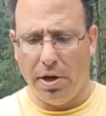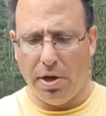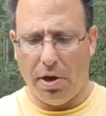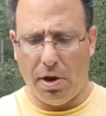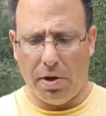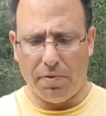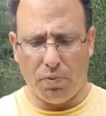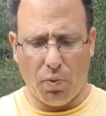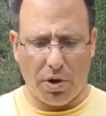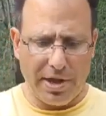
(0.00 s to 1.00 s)

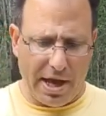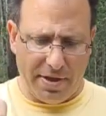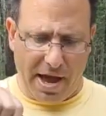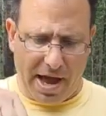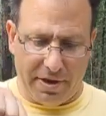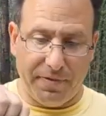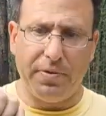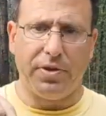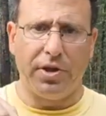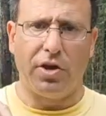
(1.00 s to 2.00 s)
One that
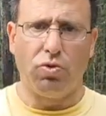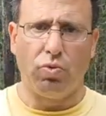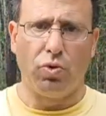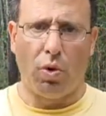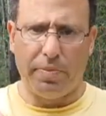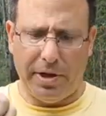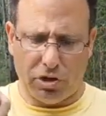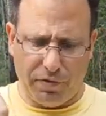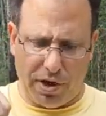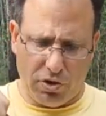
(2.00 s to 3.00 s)
had, now you want to make
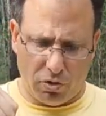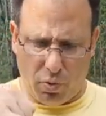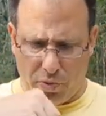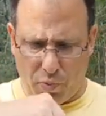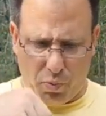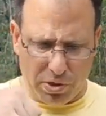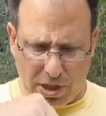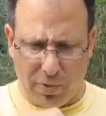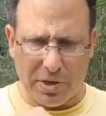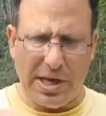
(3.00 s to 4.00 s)
sure that, you know, the one
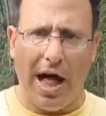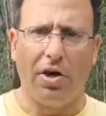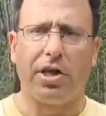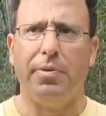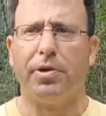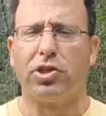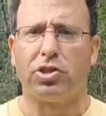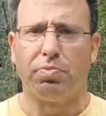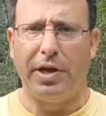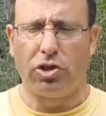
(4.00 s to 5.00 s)
with the Allen key, but
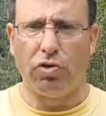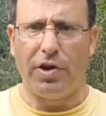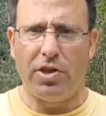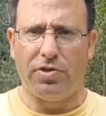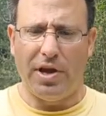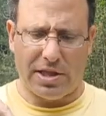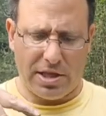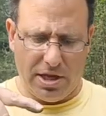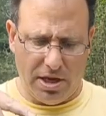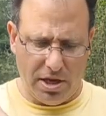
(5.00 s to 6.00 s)
just make sure that
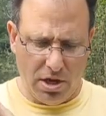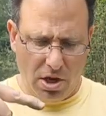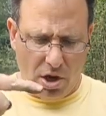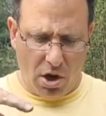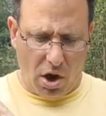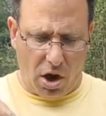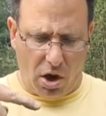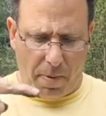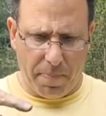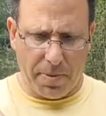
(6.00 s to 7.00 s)
it
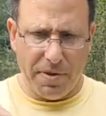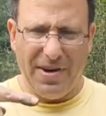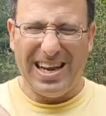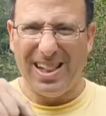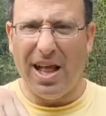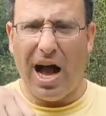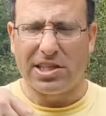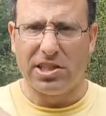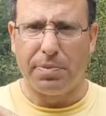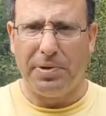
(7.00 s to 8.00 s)

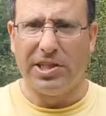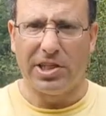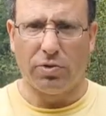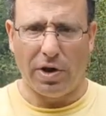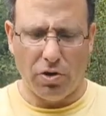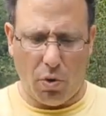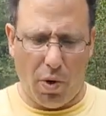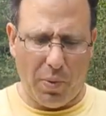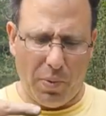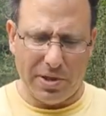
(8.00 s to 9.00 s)
locks into position, right? You don't
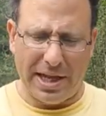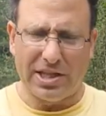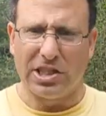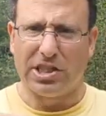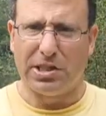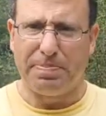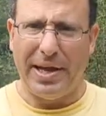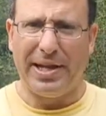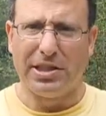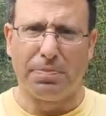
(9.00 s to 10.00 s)
want one that just
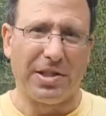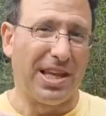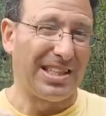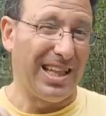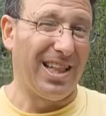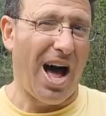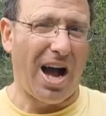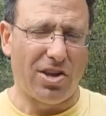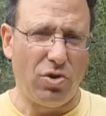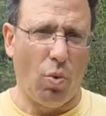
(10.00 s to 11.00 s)
spins but doesn't
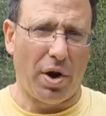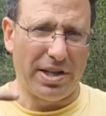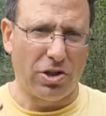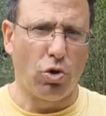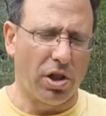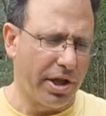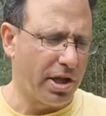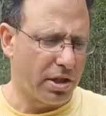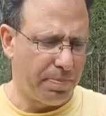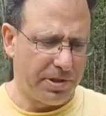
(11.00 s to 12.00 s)
lock. You want it to click
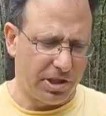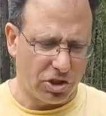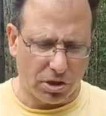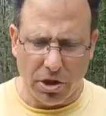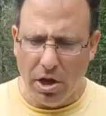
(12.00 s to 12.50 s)
into position,